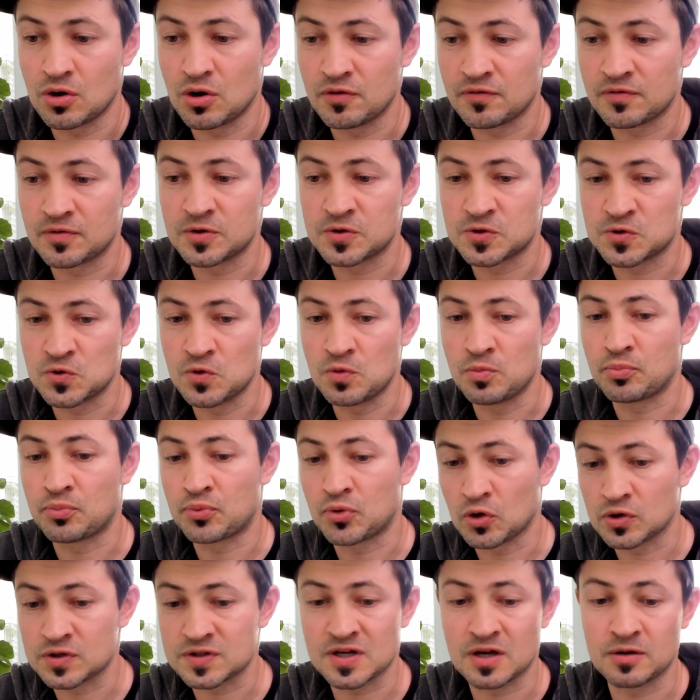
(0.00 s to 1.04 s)
over to
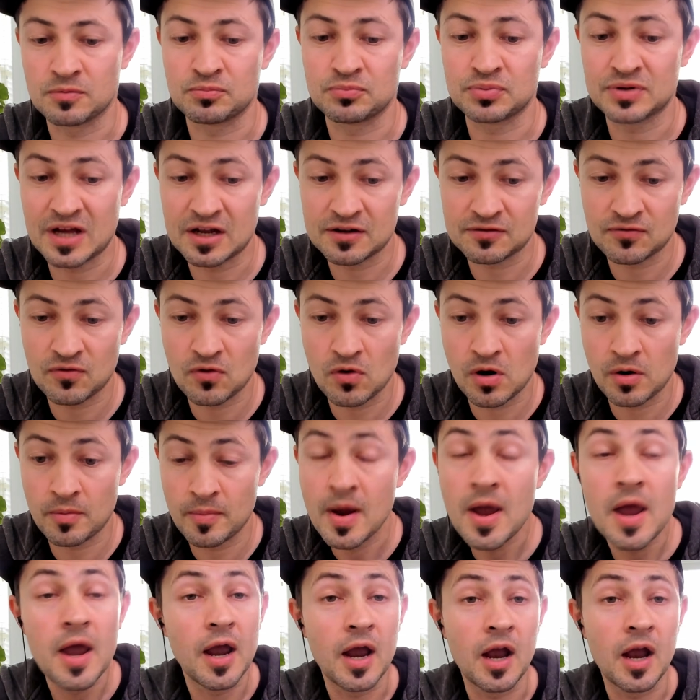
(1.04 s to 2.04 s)
Proton platform,